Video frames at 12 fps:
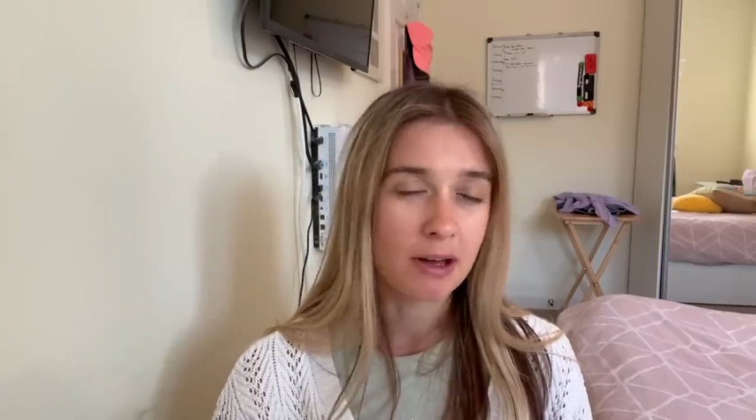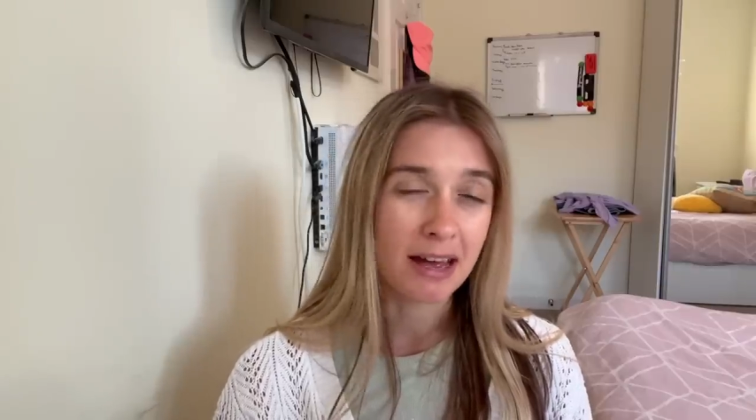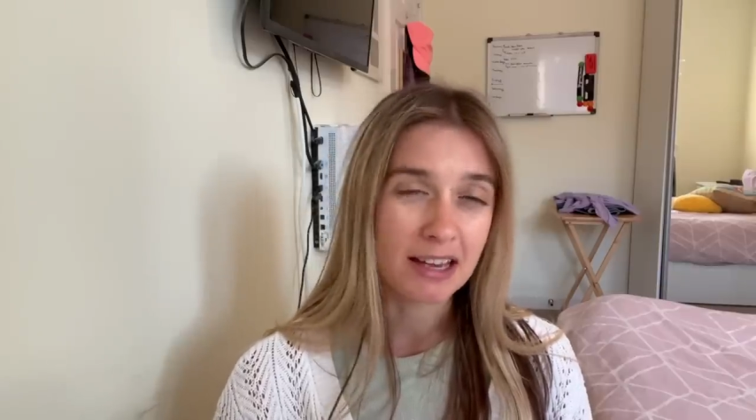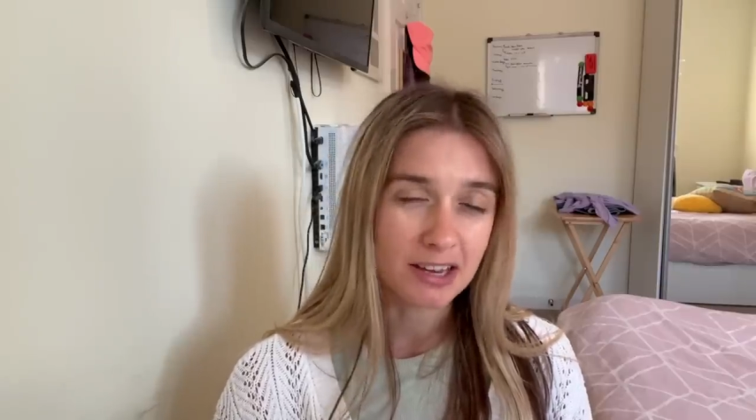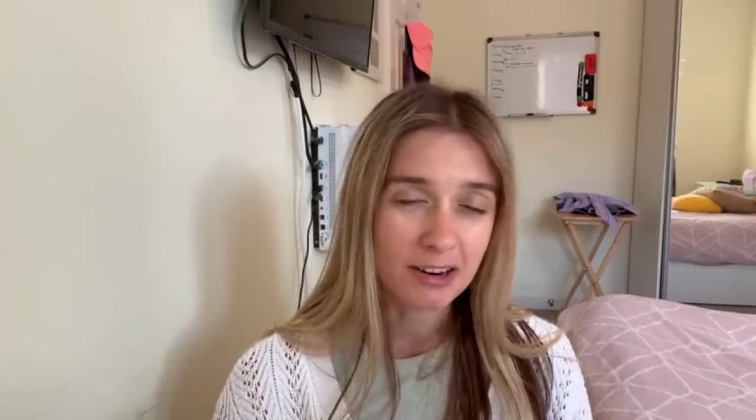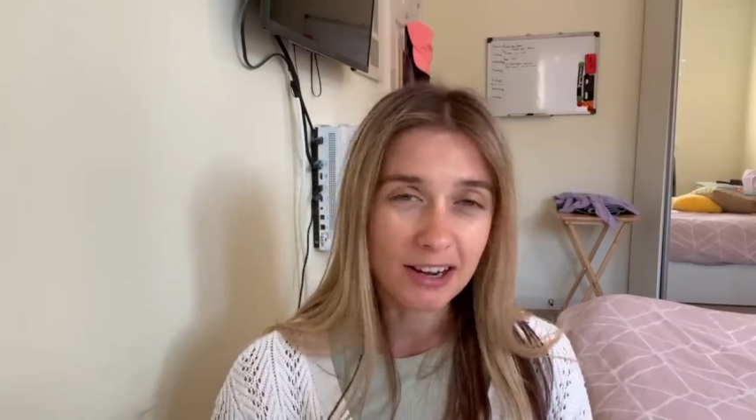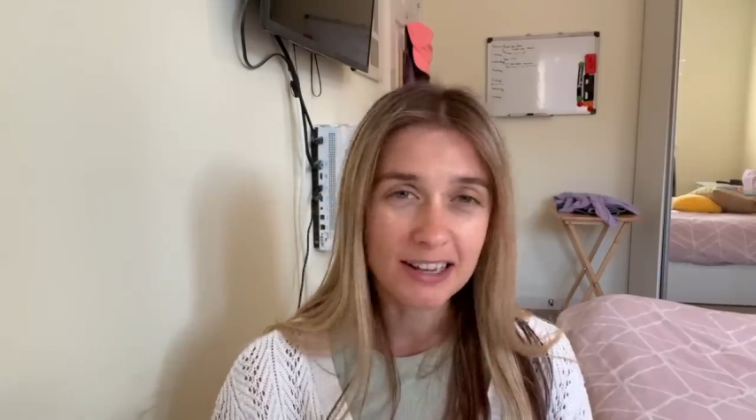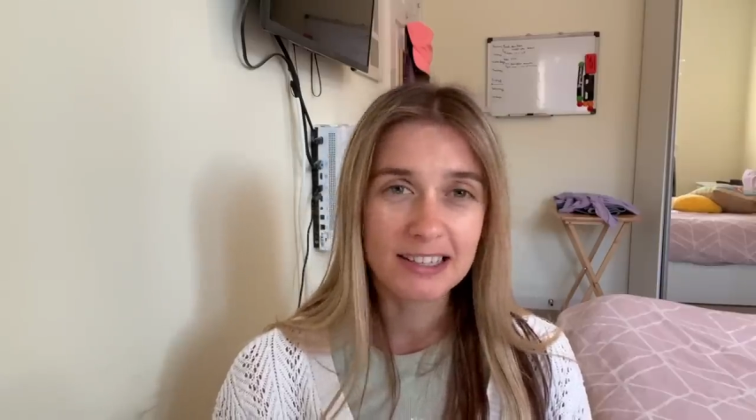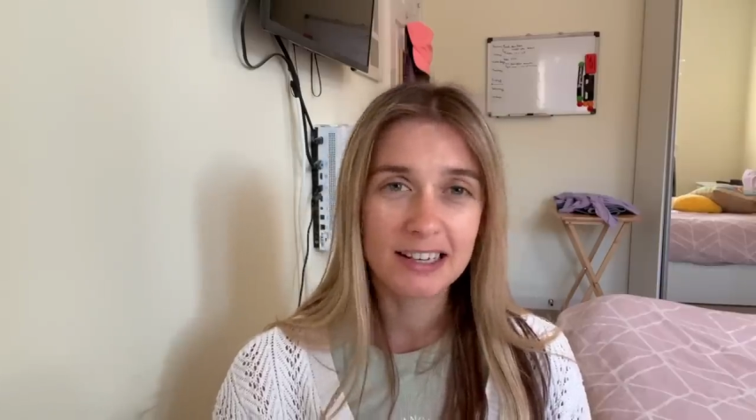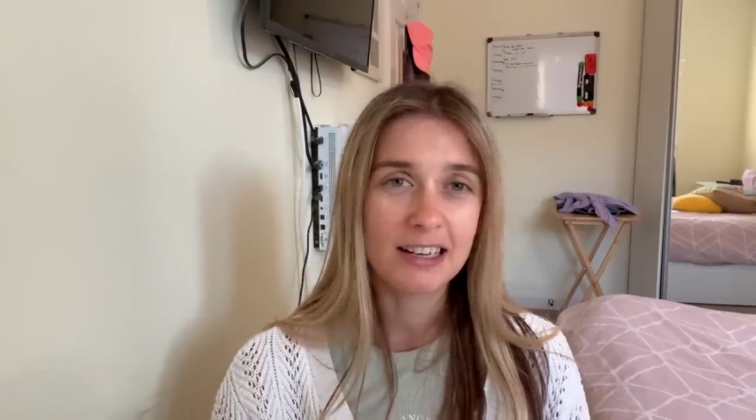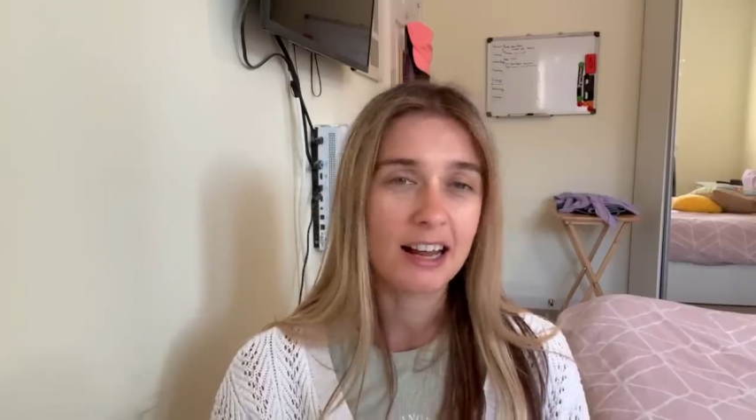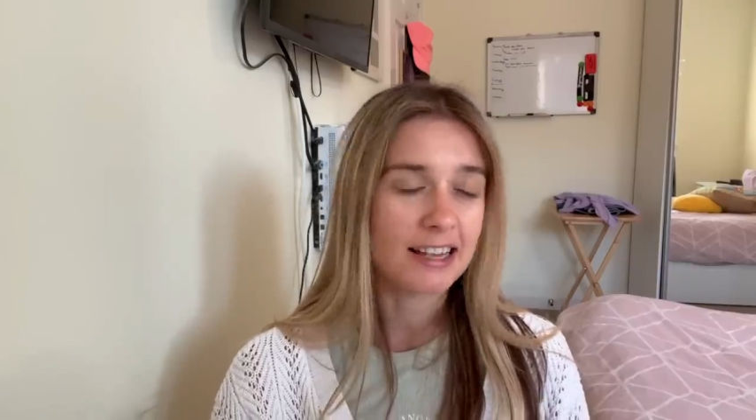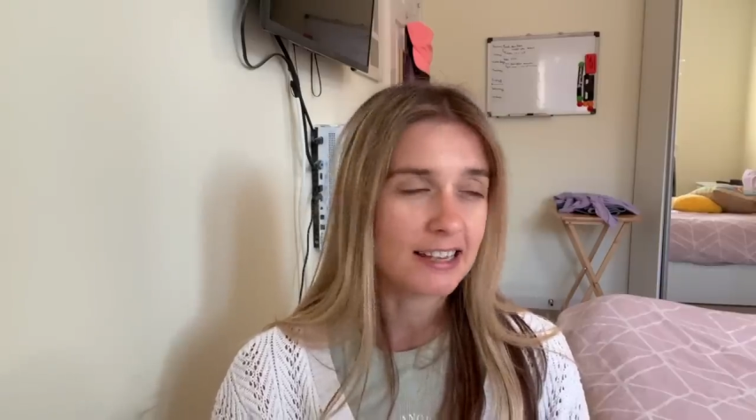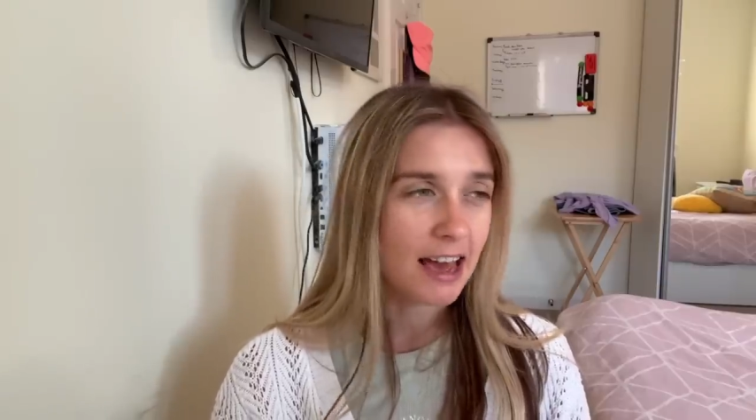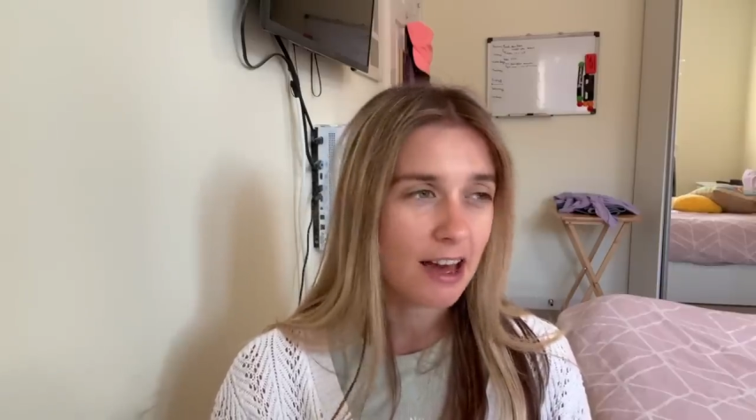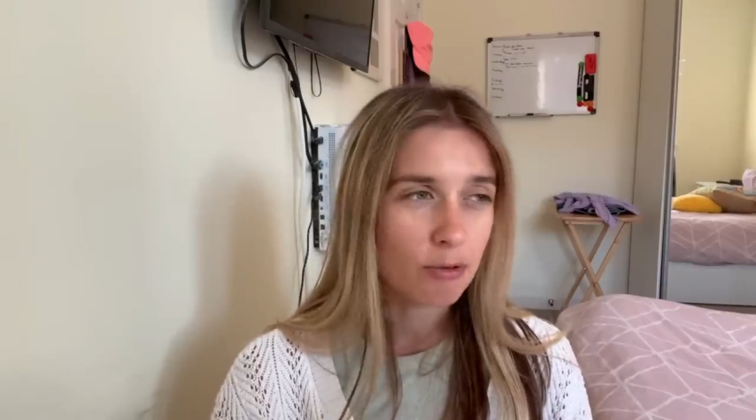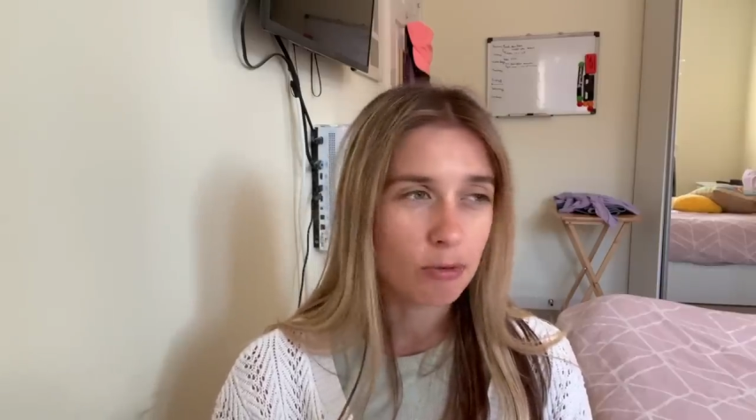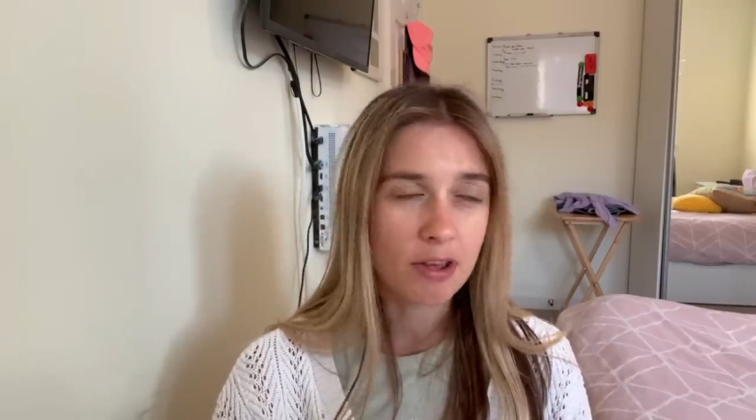at United. I
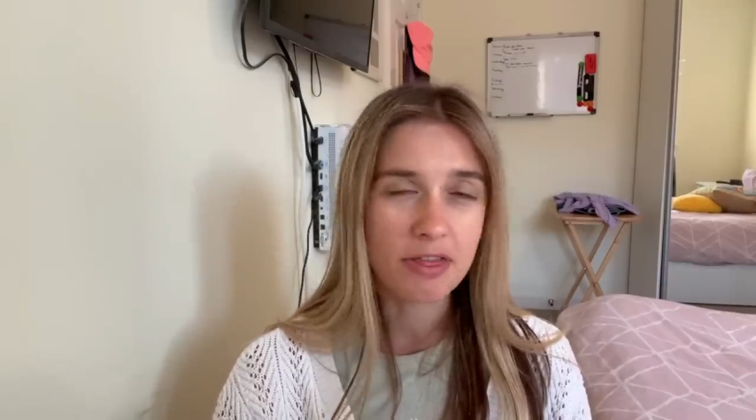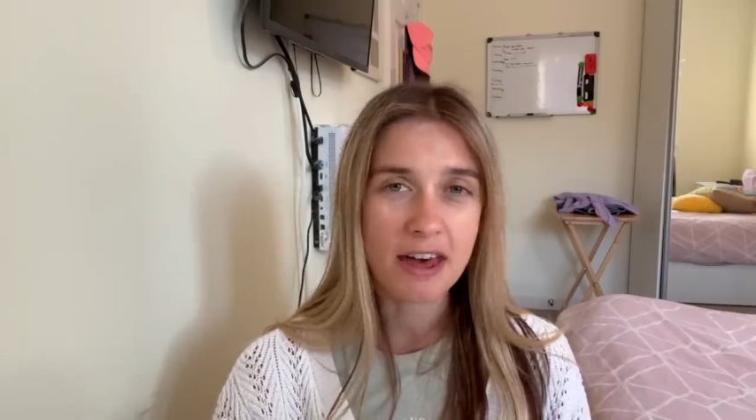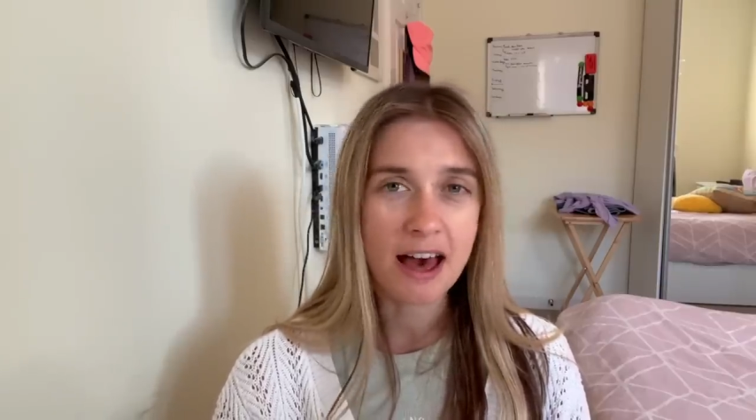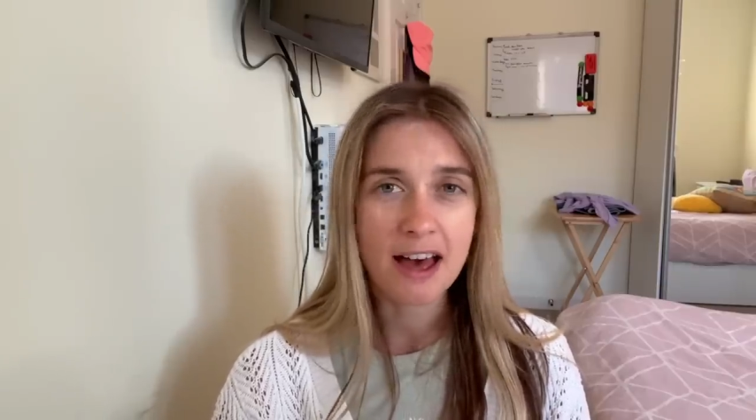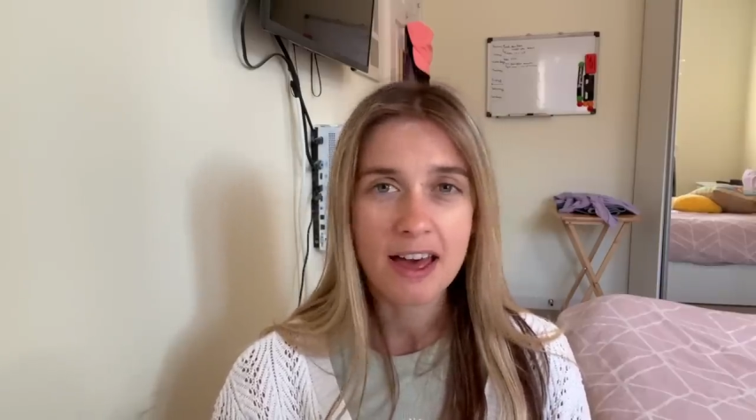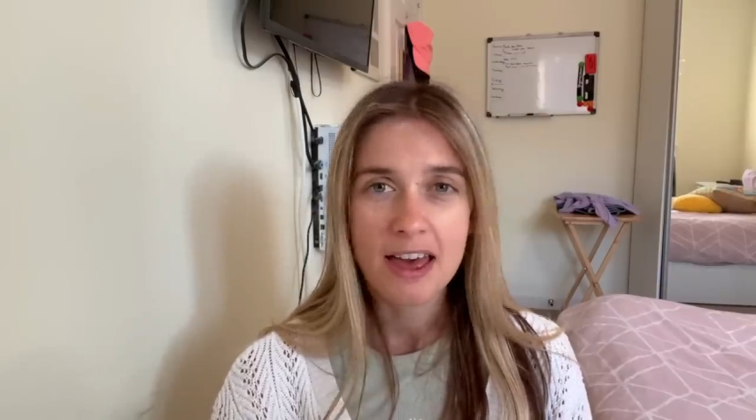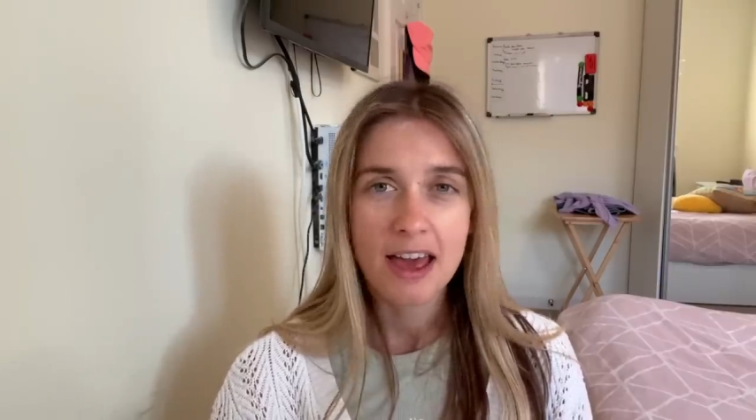get all of that.